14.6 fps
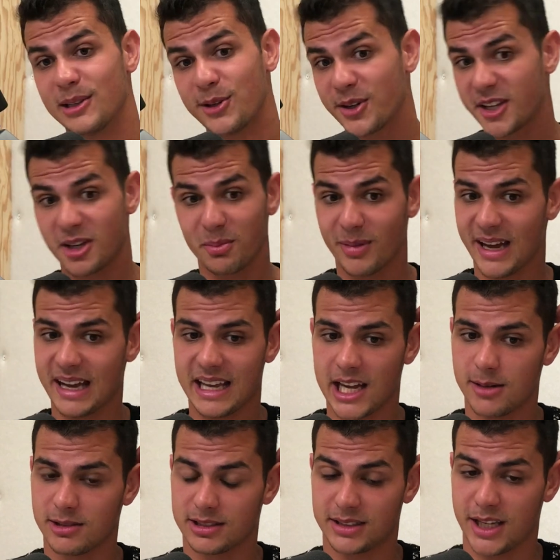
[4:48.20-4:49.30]
looking back, I
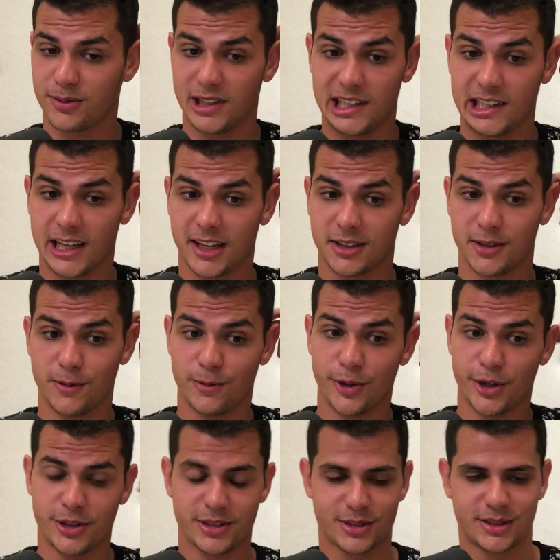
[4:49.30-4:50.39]
was definitely like the
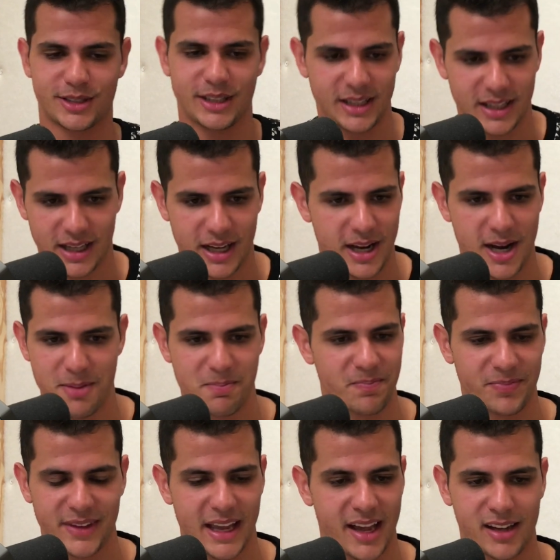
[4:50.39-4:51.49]
worst um,
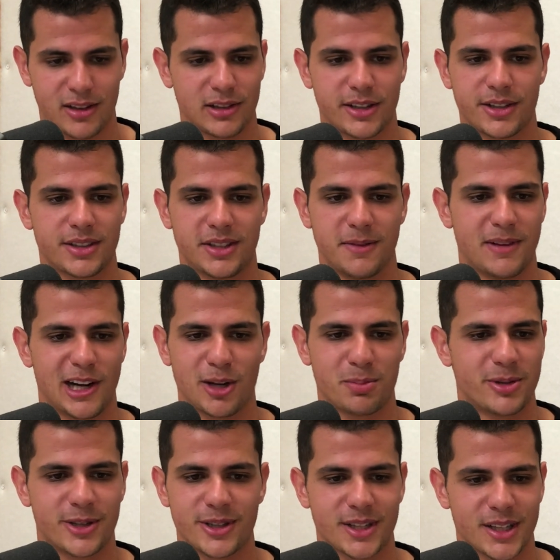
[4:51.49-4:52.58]
Angular
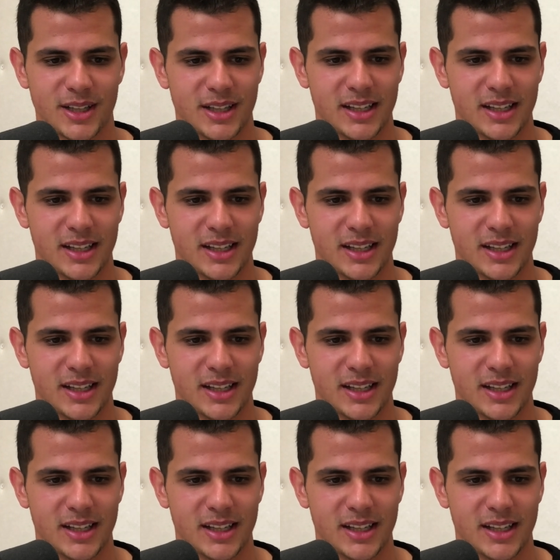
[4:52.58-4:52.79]
developer.